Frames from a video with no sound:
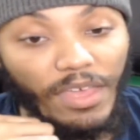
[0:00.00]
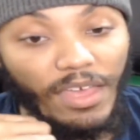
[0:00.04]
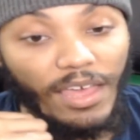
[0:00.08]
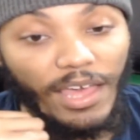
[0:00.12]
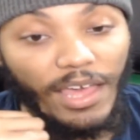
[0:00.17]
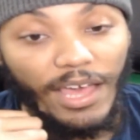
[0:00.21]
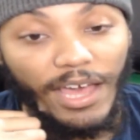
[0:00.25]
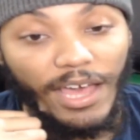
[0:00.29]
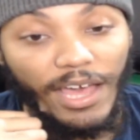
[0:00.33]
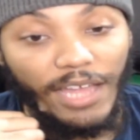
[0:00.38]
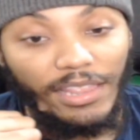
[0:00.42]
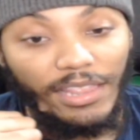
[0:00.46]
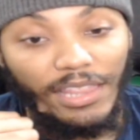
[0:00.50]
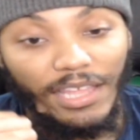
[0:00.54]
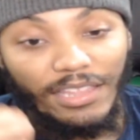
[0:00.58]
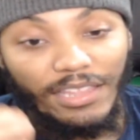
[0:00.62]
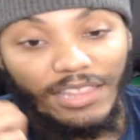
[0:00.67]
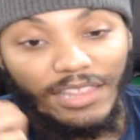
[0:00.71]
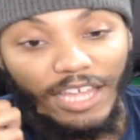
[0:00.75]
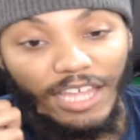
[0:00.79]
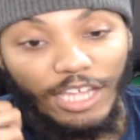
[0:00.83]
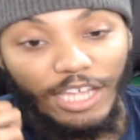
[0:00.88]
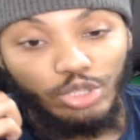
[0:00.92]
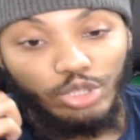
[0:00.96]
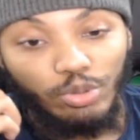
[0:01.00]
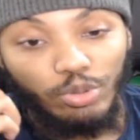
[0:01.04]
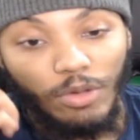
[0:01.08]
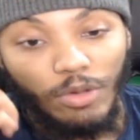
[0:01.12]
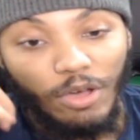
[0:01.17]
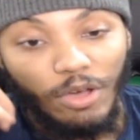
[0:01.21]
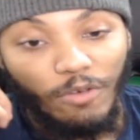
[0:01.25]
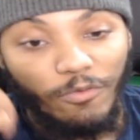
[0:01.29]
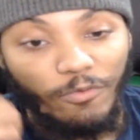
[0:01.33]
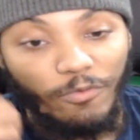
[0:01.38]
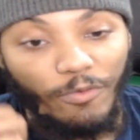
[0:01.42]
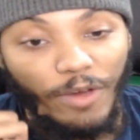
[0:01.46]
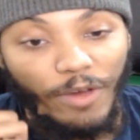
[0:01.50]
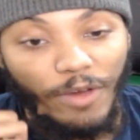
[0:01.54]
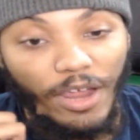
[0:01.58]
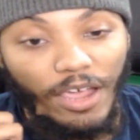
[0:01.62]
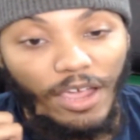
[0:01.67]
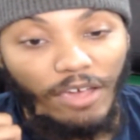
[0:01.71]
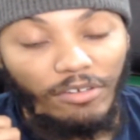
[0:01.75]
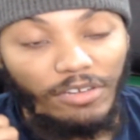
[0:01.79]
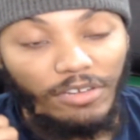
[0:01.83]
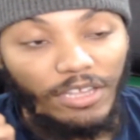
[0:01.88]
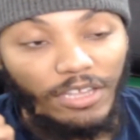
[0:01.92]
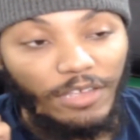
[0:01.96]
I think that 12th
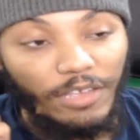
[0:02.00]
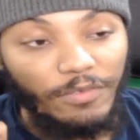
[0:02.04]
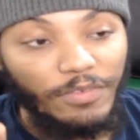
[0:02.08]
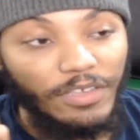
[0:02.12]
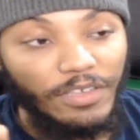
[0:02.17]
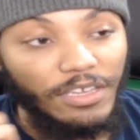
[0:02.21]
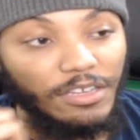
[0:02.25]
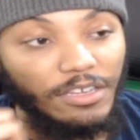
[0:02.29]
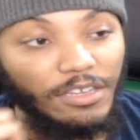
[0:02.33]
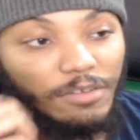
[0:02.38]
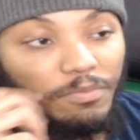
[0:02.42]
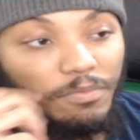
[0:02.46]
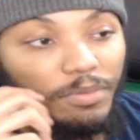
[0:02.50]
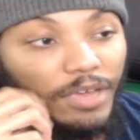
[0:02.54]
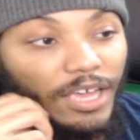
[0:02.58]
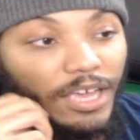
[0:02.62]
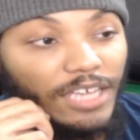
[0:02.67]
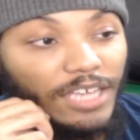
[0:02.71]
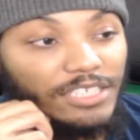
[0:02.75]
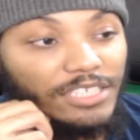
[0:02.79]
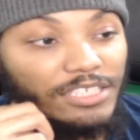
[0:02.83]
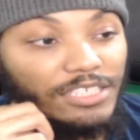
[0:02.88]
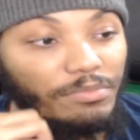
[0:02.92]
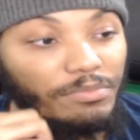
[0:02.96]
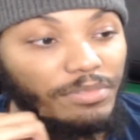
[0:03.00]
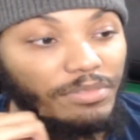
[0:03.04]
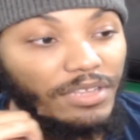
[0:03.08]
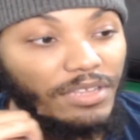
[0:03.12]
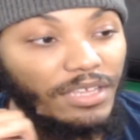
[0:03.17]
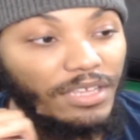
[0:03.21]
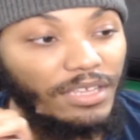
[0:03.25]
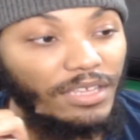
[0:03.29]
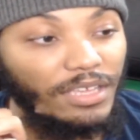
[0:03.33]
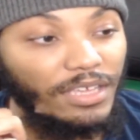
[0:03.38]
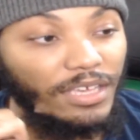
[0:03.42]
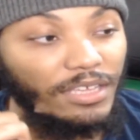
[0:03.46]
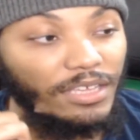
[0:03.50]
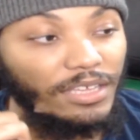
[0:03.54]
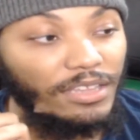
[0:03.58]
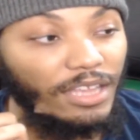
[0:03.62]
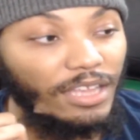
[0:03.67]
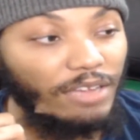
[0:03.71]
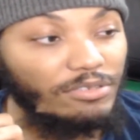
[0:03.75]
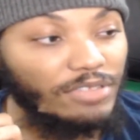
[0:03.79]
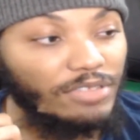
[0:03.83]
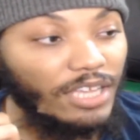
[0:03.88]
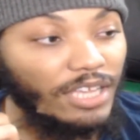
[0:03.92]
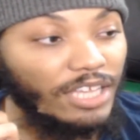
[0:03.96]
round, if he could have possibly eked
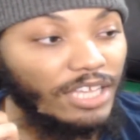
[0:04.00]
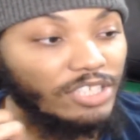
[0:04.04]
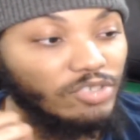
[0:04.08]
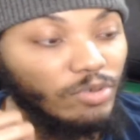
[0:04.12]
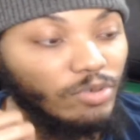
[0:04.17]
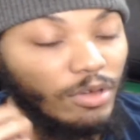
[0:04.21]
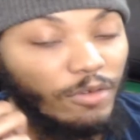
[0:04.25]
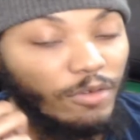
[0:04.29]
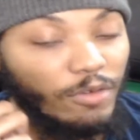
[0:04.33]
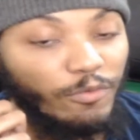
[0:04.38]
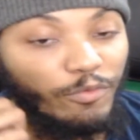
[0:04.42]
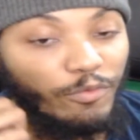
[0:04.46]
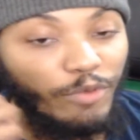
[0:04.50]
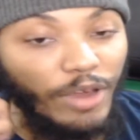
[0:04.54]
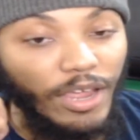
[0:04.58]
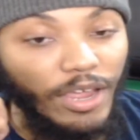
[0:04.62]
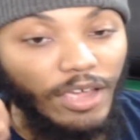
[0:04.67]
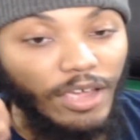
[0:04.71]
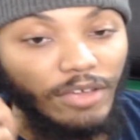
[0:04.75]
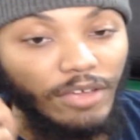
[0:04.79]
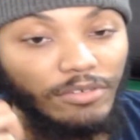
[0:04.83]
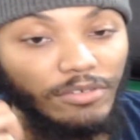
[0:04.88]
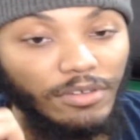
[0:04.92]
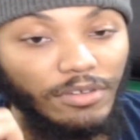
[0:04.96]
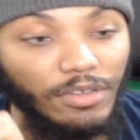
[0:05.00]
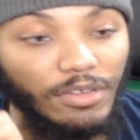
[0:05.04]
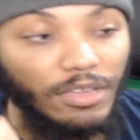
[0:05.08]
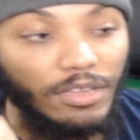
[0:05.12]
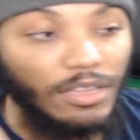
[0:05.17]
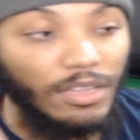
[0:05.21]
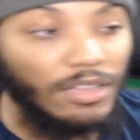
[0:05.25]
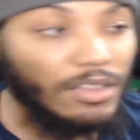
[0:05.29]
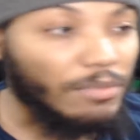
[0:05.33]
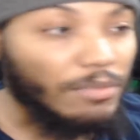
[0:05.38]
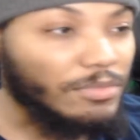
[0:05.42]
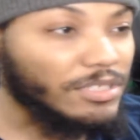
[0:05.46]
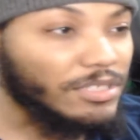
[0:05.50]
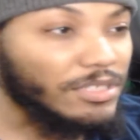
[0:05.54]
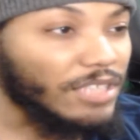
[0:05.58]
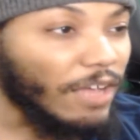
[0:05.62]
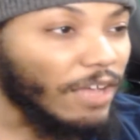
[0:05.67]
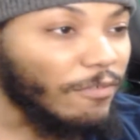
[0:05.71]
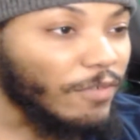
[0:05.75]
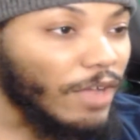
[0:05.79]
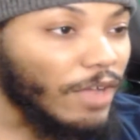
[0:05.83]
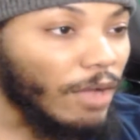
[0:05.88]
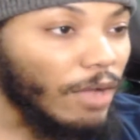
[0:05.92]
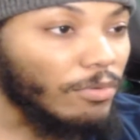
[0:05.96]
out that 12th round. Let me see. I
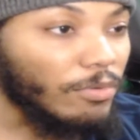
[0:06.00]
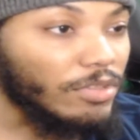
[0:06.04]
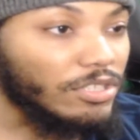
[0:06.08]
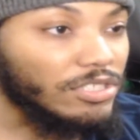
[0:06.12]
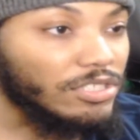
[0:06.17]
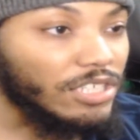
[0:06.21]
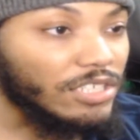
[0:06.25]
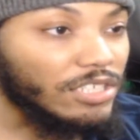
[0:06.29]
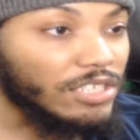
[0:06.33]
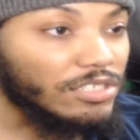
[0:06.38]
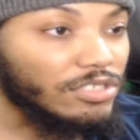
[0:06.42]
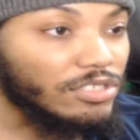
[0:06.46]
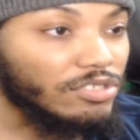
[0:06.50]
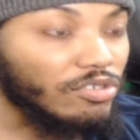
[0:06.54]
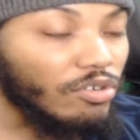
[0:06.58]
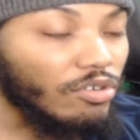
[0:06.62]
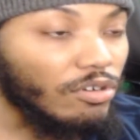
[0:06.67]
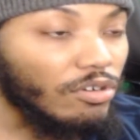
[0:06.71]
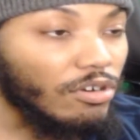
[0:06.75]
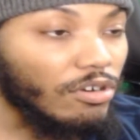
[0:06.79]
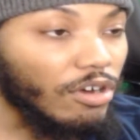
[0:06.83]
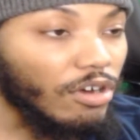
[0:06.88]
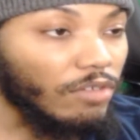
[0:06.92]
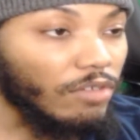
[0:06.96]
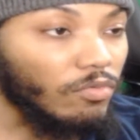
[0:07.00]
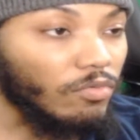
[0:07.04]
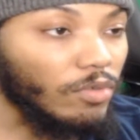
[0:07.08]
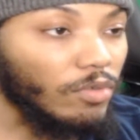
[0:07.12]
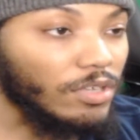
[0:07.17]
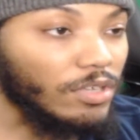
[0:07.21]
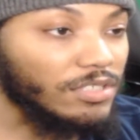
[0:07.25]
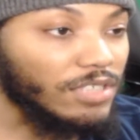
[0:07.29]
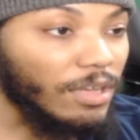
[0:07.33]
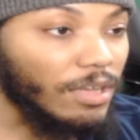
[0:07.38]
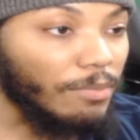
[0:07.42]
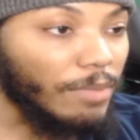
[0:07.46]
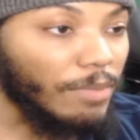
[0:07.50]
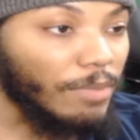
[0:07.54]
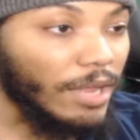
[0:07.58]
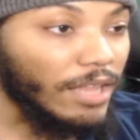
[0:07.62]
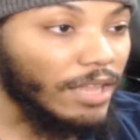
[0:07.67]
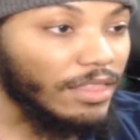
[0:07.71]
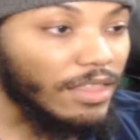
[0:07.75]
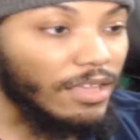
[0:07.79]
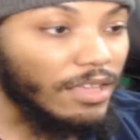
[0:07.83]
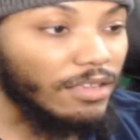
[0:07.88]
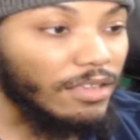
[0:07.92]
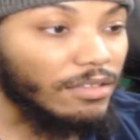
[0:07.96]
forgot what the judge's scorecard was, but I
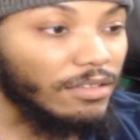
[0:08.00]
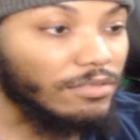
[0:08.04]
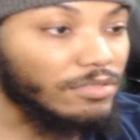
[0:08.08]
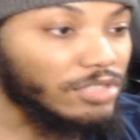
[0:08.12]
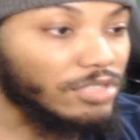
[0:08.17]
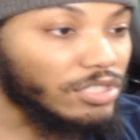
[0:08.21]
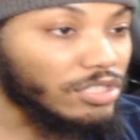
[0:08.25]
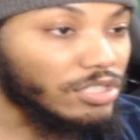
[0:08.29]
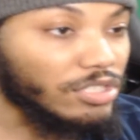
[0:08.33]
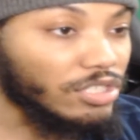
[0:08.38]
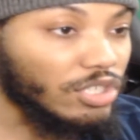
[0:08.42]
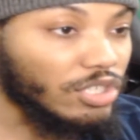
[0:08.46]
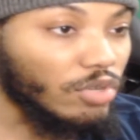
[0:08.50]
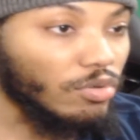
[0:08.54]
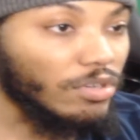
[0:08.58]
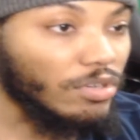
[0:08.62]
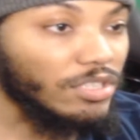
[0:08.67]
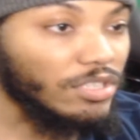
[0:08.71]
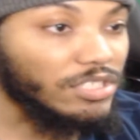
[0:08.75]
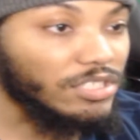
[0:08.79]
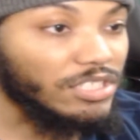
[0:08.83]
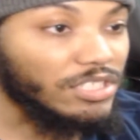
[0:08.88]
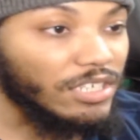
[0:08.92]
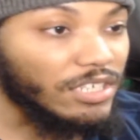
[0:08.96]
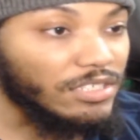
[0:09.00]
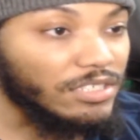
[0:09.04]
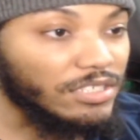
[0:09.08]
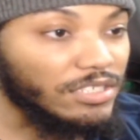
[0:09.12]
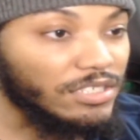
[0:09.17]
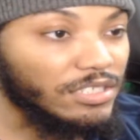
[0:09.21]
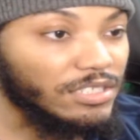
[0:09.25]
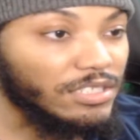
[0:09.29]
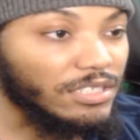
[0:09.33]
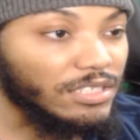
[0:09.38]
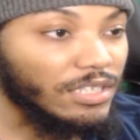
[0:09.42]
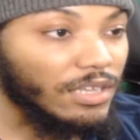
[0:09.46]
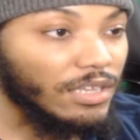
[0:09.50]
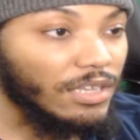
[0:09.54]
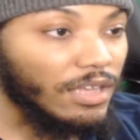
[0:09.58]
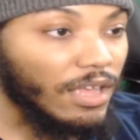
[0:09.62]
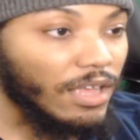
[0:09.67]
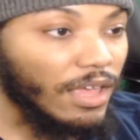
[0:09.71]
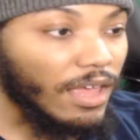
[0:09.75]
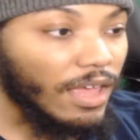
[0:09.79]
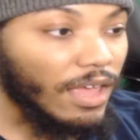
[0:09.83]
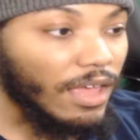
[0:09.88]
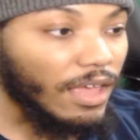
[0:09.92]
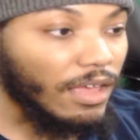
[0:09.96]
think 2 of the judges,
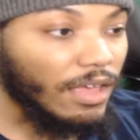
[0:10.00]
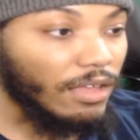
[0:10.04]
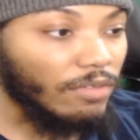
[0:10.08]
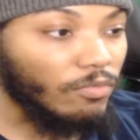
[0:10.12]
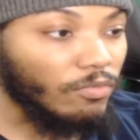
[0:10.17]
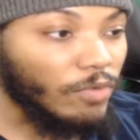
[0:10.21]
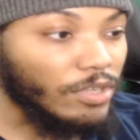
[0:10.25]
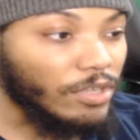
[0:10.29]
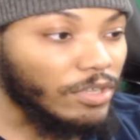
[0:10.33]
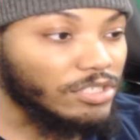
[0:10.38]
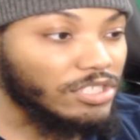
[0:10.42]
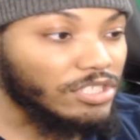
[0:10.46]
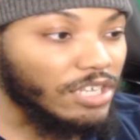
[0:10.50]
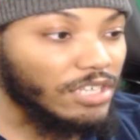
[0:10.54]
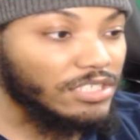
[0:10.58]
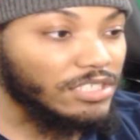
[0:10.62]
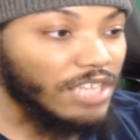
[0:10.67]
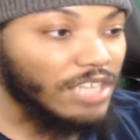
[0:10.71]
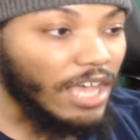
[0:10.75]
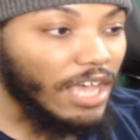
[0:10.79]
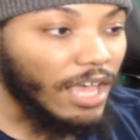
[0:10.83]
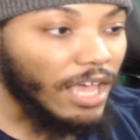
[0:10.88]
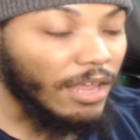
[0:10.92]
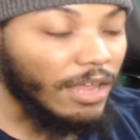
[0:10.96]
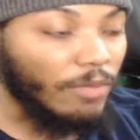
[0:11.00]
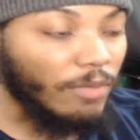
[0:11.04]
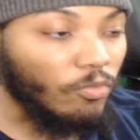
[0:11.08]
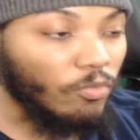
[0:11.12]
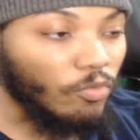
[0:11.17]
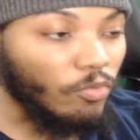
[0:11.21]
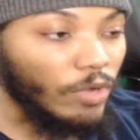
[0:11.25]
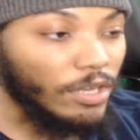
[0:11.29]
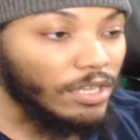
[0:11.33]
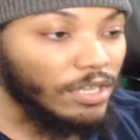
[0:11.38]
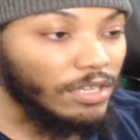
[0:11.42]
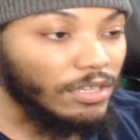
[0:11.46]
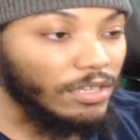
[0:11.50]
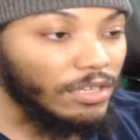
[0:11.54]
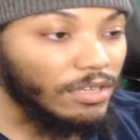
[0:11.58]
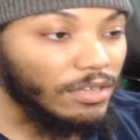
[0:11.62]
one judge had him winning.